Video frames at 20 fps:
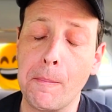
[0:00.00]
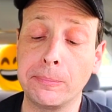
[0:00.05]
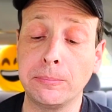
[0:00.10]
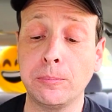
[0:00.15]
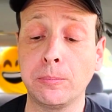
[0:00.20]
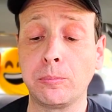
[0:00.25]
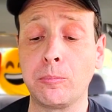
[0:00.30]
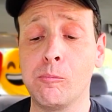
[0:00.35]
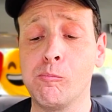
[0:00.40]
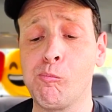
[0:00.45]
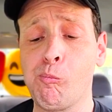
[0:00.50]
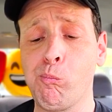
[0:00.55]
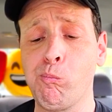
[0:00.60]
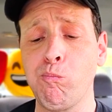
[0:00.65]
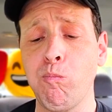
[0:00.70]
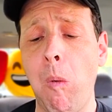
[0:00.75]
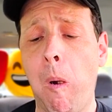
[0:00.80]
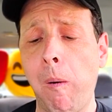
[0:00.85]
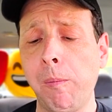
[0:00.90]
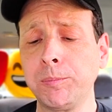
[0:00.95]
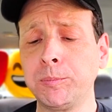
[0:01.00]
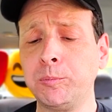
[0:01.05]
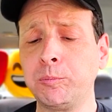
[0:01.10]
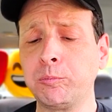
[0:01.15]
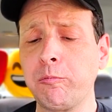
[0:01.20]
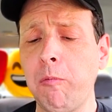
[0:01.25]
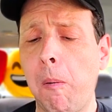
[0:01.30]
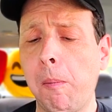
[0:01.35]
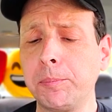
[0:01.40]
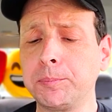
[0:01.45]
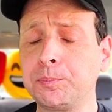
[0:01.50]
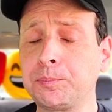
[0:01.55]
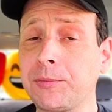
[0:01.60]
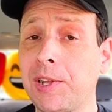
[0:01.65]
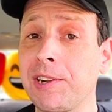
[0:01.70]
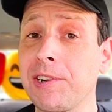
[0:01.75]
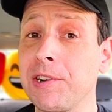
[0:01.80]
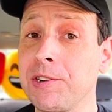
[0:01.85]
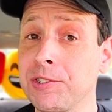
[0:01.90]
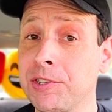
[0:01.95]
Mmm.
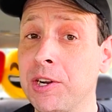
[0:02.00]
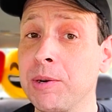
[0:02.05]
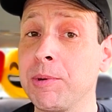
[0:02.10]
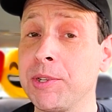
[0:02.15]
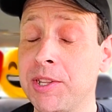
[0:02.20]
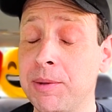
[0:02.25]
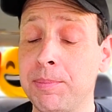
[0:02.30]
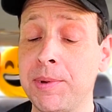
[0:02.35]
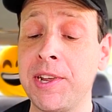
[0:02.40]
That goes good with the